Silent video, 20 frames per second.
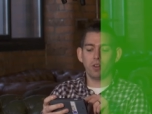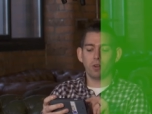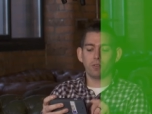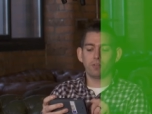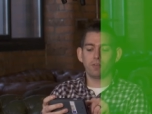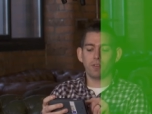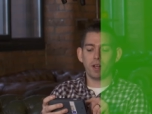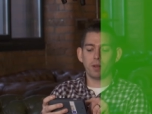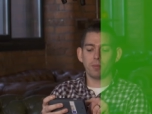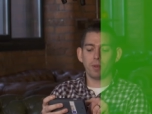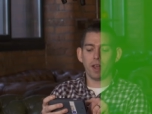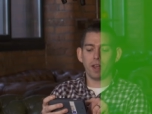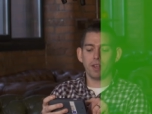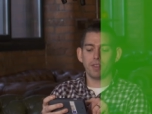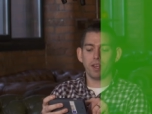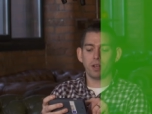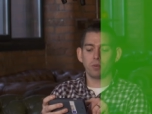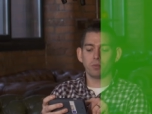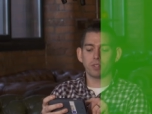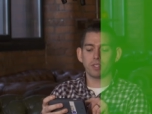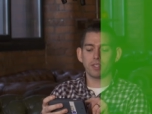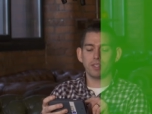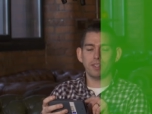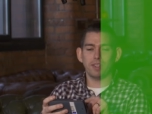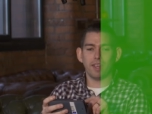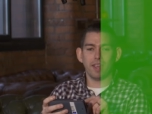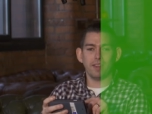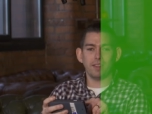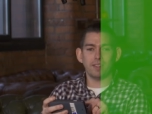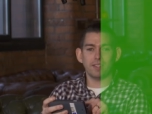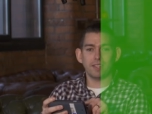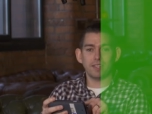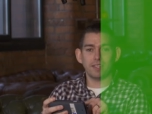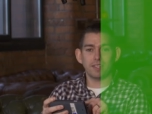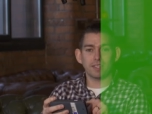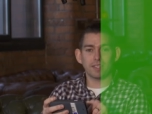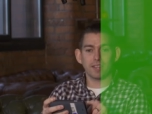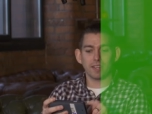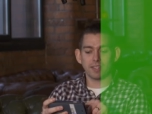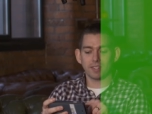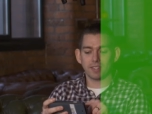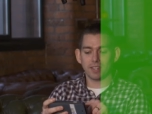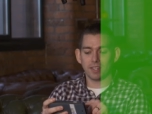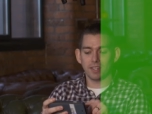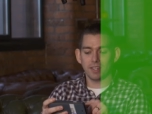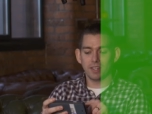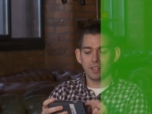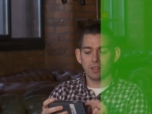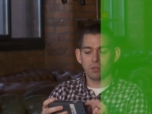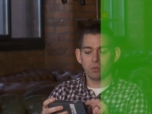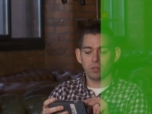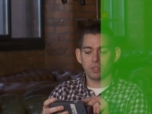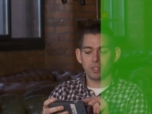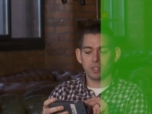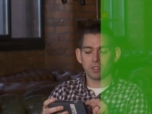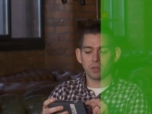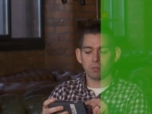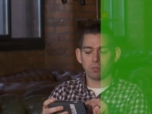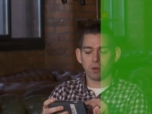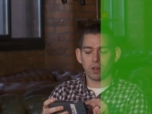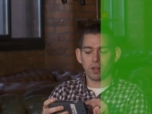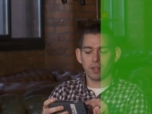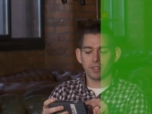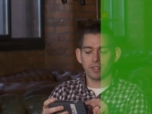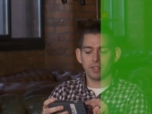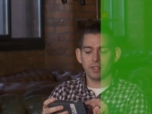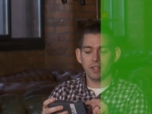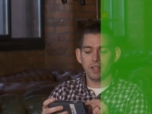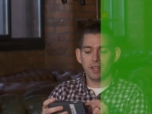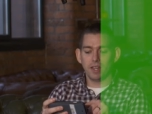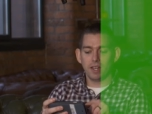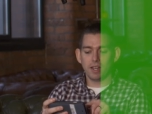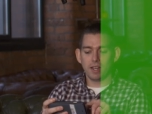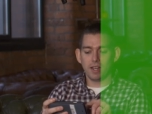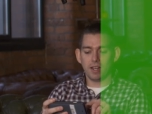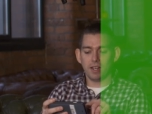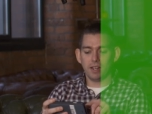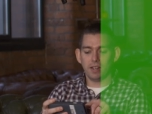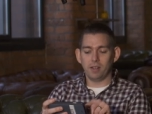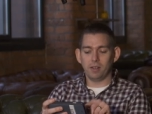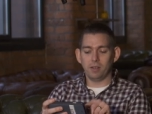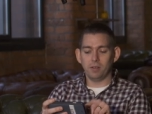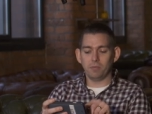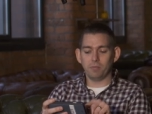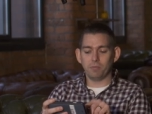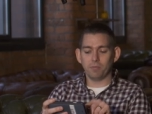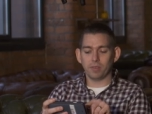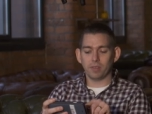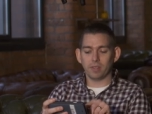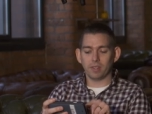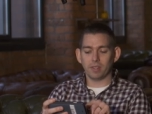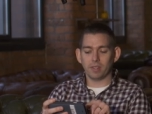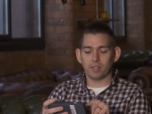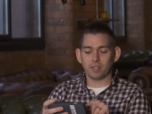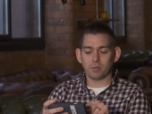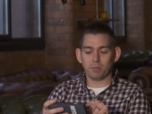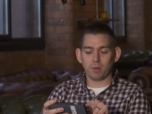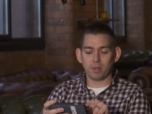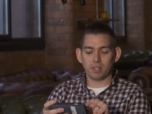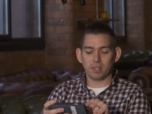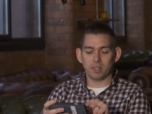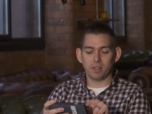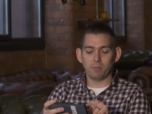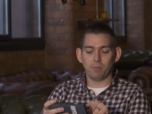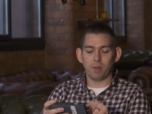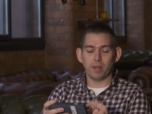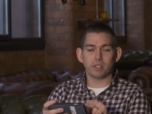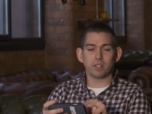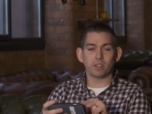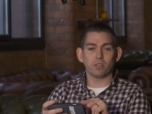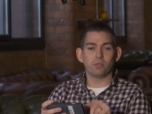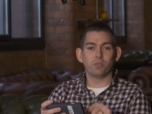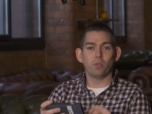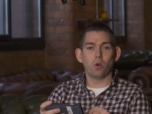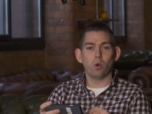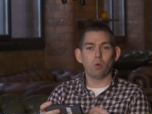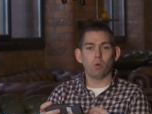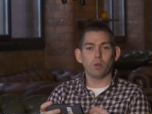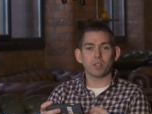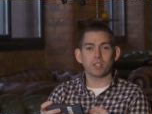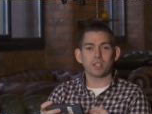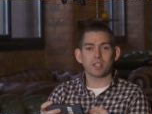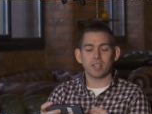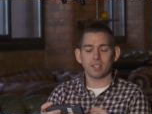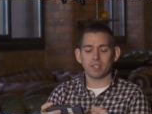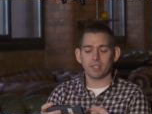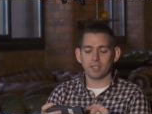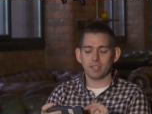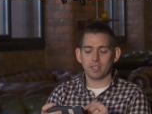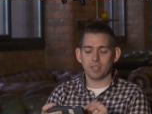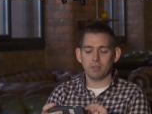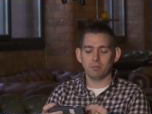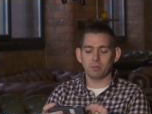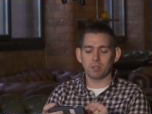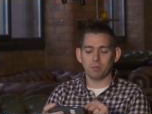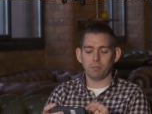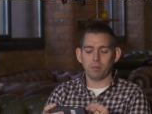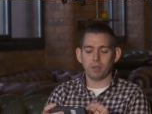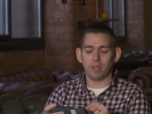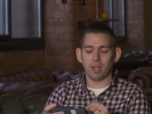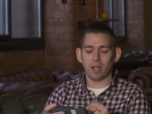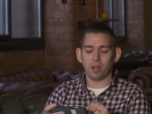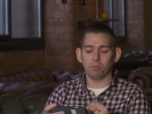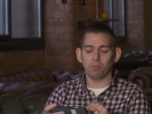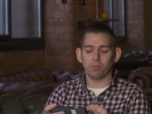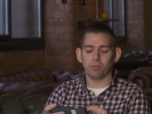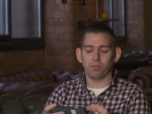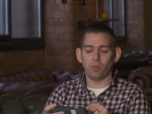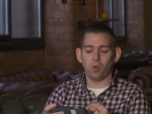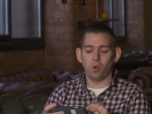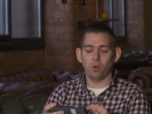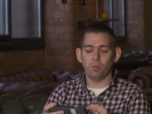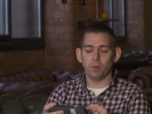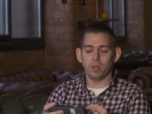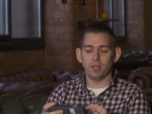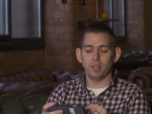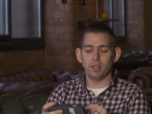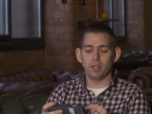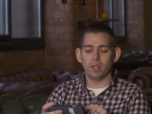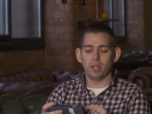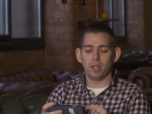not far behind that was the 8060, which is surprising. Um, especially compared to the 416, it seems to be outperforming